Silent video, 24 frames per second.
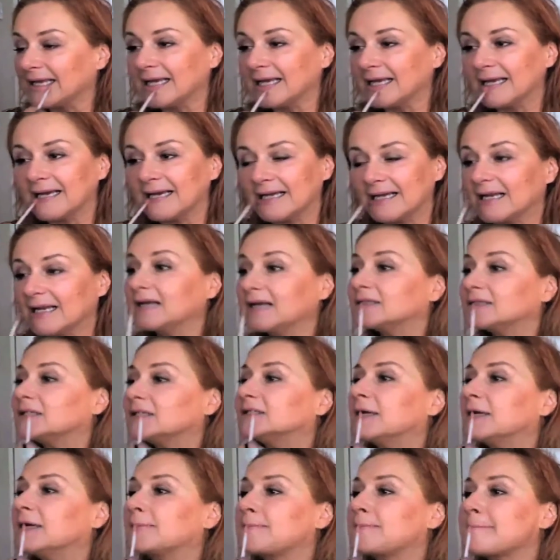And as I
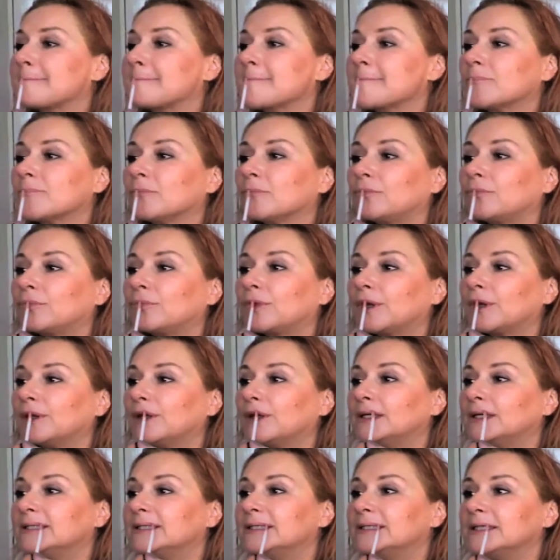said,
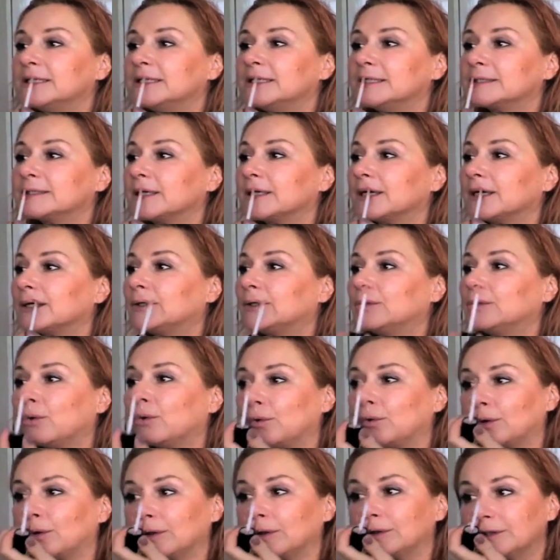this is a
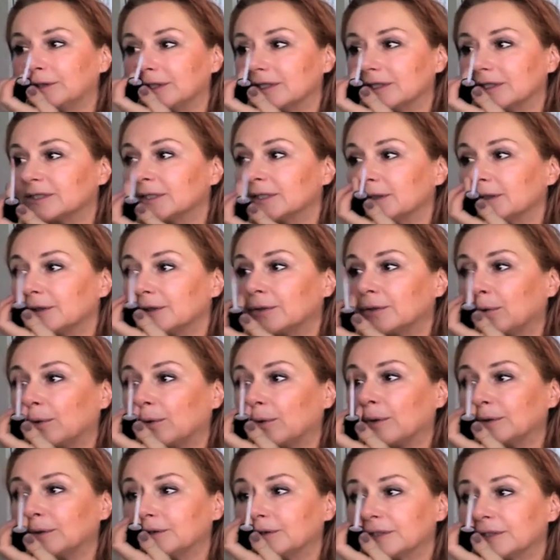gorgeous,
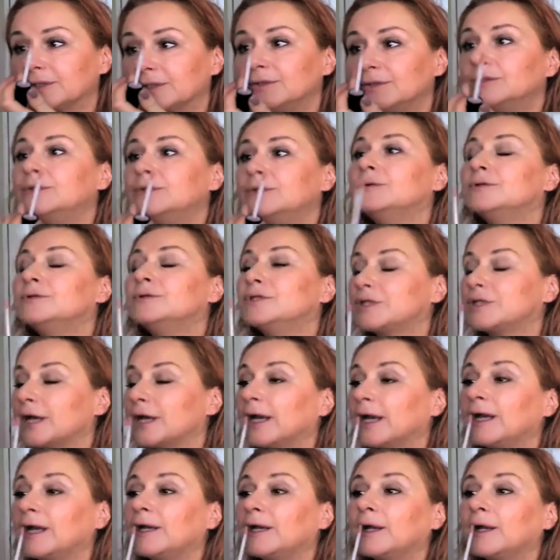gorgeous nude shade.